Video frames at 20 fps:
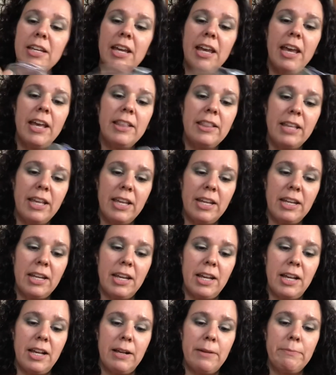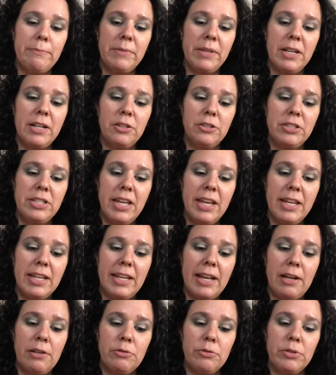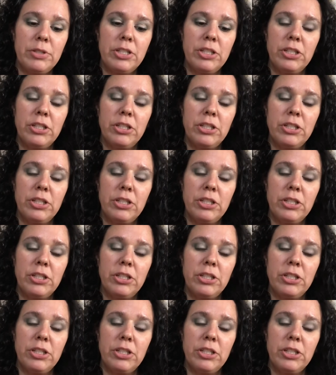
and then um, it'll take out,